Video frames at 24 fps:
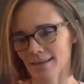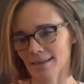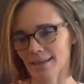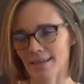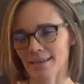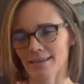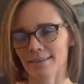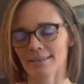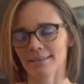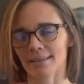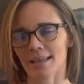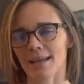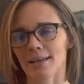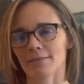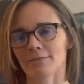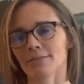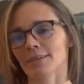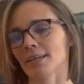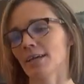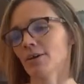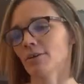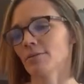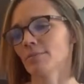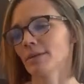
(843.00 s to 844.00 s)
and I can laugh
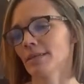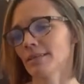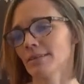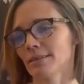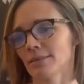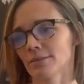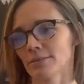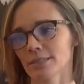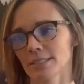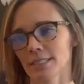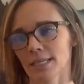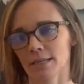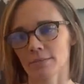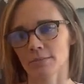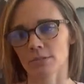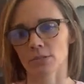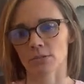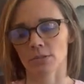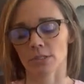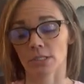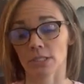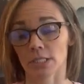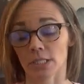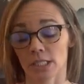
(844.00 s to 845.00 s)
now, but there were times
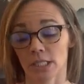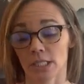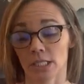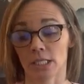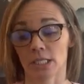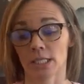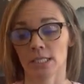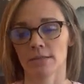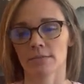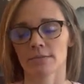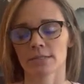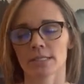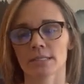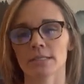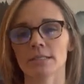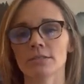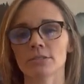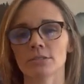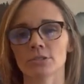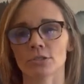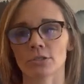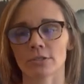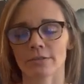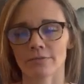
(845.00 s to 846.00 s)
where it's a
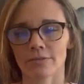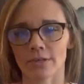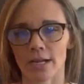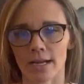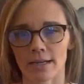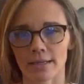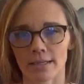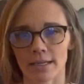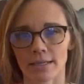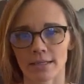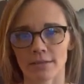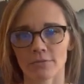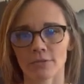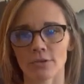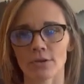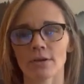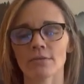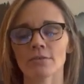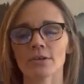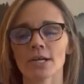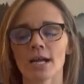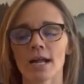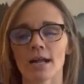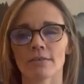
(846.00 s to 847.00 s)
little nerve wracking. If you
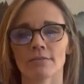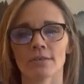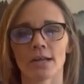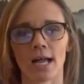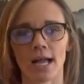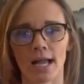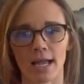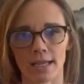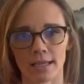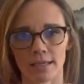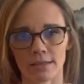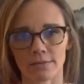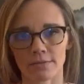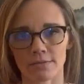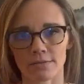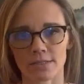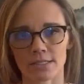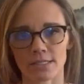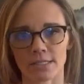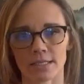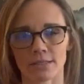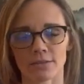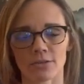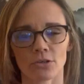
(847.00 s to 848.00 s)
ever have hives
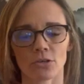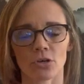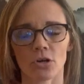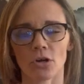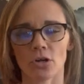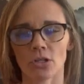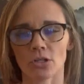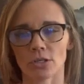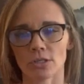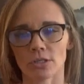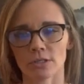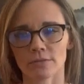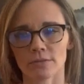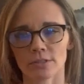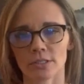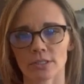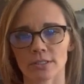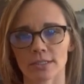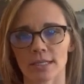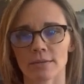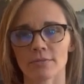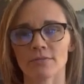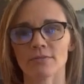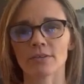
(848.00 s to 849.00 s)
and they're all over,
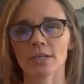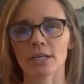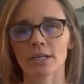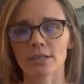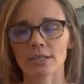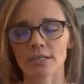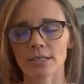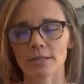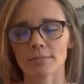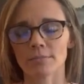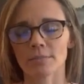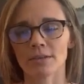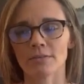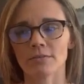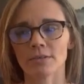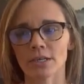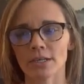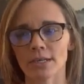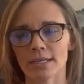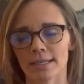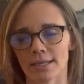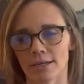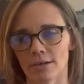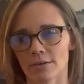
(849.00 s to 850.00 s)
like very, be
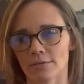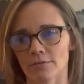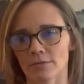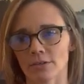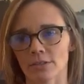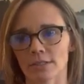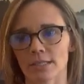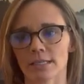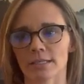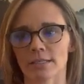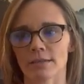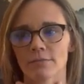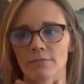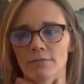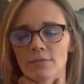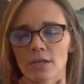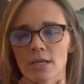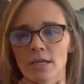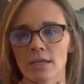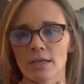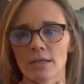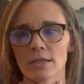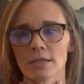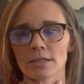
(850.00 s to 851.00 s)
very careful. Like if,
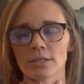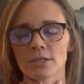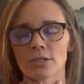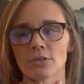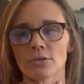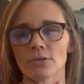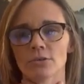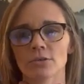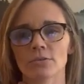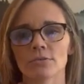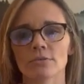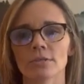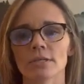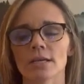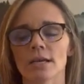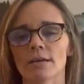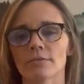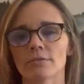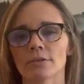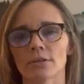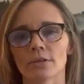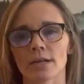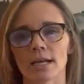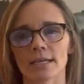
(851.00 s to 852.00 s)
you know, you
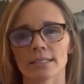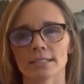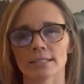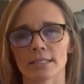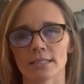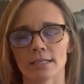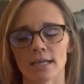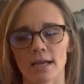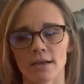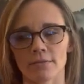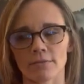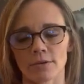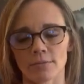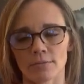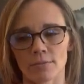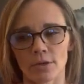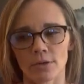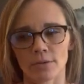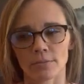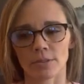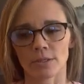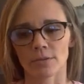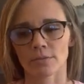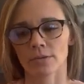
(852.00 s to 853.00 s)
never, I did have a
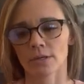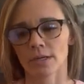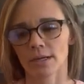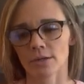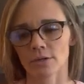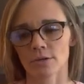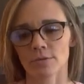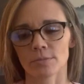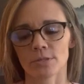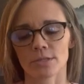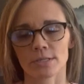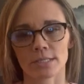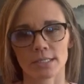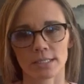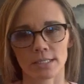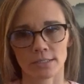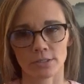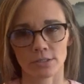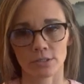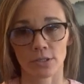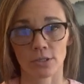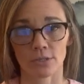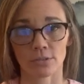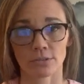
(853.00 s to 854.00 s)
moment where I almost
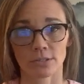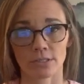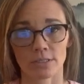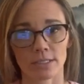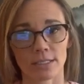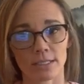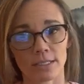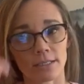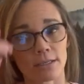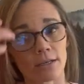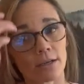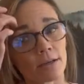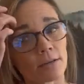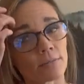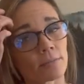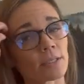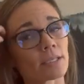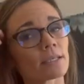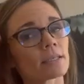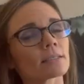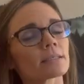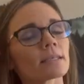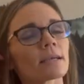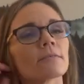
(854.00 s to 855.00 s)
did go to the ER
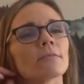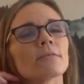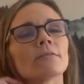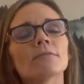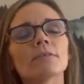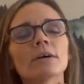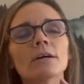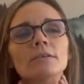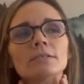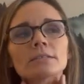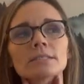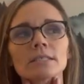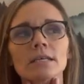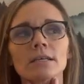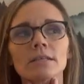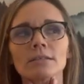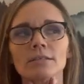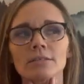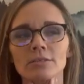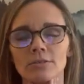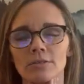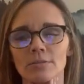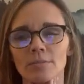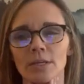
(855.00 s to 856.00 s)
because I felt a
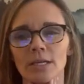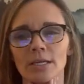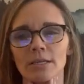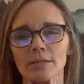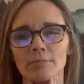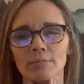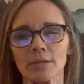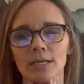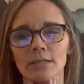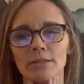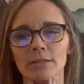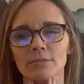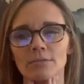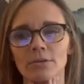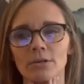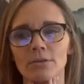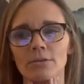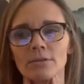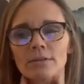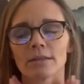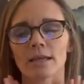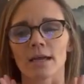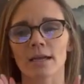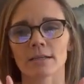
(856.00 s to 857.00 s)
little bit in my throat
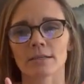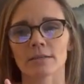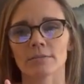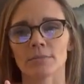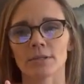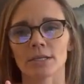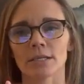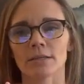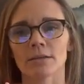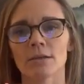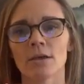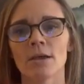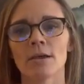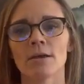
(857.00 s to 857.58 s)
and that can be